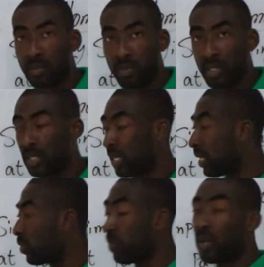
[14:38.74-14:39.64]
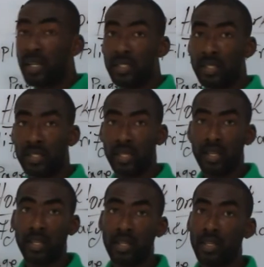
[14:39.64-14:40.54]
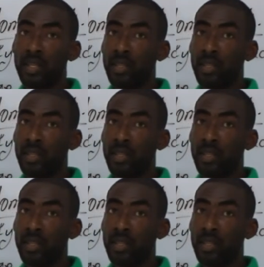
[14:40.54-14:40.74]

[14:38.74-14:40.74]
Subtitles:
numbers, as well as the second